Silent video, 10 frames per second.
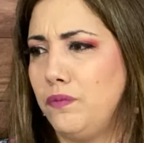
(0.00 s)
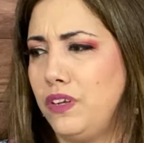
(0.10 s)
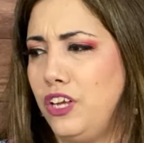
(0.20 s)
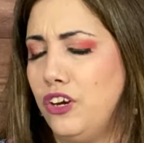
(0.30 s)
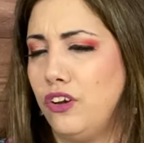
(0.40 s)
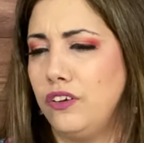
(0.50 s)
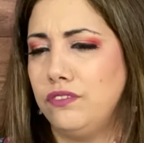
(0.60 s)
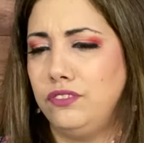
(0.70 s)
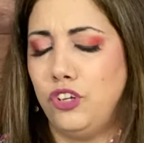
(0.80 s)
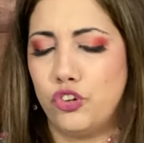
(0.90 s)
you know,
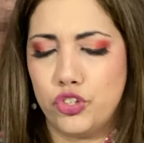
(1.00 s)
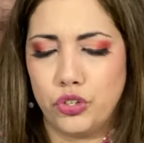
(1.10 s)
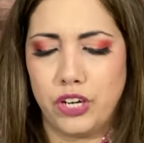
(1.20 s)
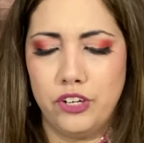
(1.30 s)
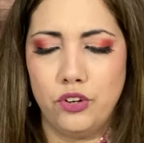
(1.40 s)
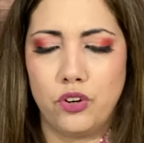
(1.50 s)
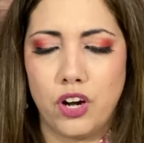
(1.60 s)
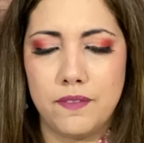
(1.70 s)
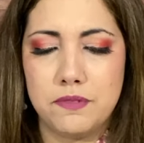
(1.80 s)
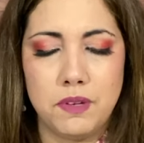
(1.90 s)
no sugar and no
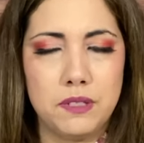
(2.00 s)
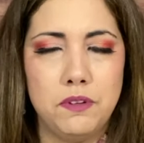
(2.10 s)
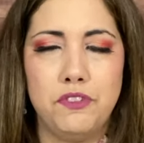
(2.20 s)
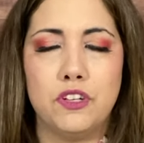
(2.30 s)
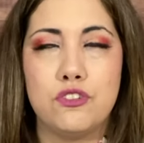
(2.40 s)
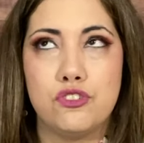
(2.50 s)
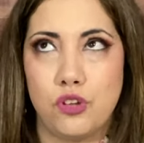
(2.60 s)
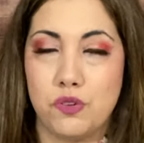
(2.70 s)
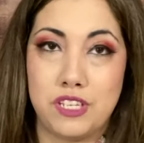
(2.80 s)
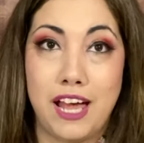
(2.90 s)
carbs makes me feel
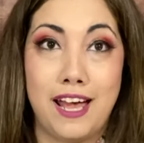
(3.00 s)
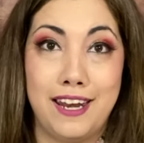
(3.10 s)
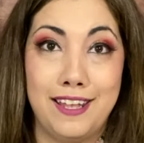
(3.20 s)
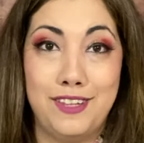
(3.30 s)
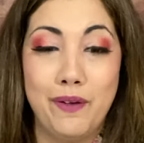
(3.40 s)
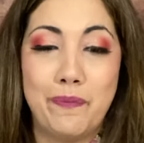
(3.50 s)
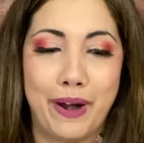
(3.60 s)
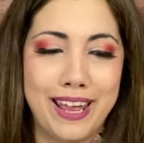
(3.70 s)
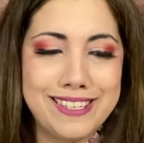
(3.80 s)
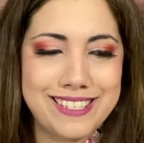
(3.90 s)
so sad and
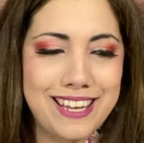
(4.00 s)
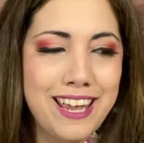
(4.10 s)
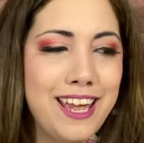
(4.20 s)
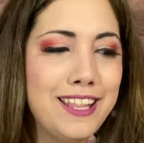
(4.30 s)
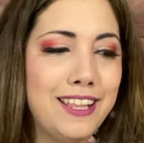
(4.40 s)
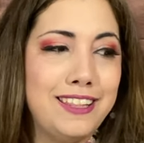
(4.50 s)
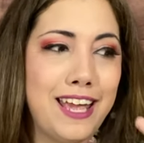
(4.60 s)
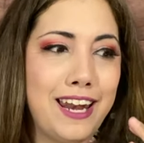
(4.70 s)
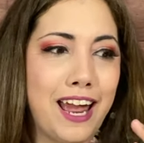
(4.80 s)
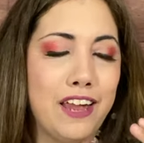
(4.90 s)
depressed that
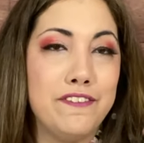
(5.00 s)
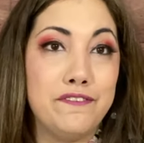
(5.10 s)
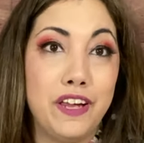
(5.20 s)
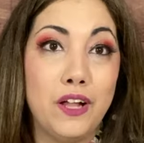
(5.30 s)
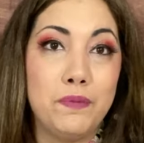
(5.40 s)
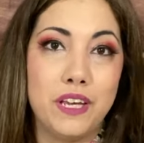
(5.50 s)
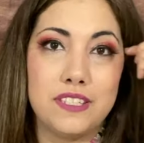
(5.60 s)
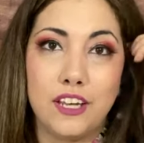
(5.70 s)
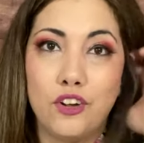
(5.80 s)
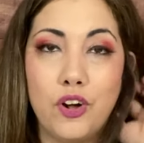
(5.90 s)
then I fail because
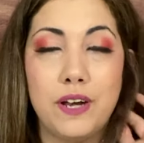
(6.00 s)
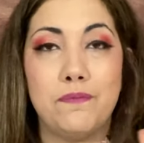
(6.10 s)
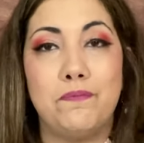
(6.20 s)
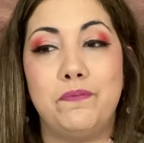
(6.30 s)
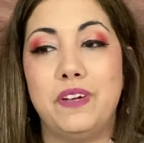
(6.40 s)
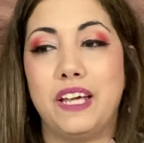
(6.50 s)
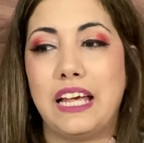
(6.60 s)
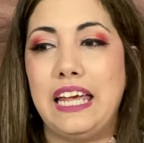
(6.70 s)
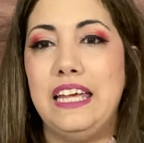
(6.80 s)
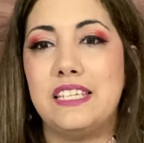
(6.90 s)
I go in and,
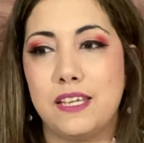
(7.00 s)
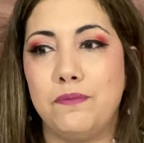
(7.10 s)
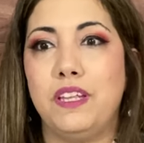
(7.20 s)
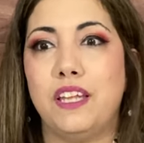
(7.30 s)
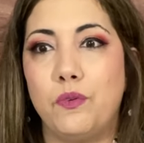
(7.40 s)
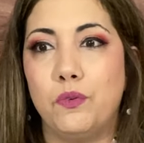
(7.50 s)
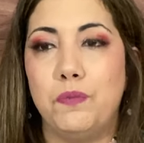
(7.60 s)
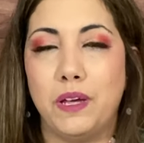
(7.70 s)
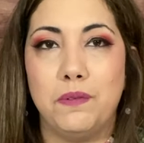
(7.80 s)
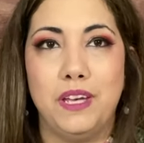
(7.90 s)
eat something that will
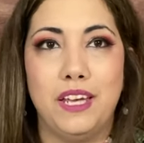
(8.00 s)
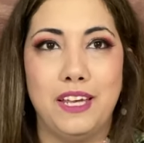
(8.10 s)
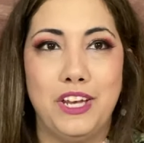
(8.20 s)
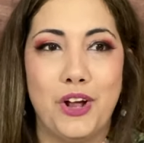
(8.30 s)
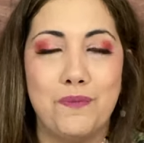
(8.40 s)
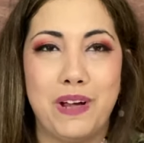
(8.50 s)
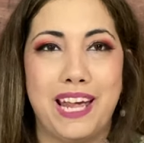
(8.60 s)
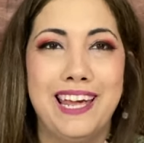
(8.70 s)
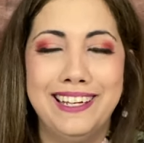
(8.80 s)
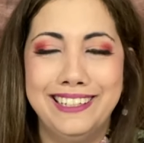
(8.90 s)
make me, you know, my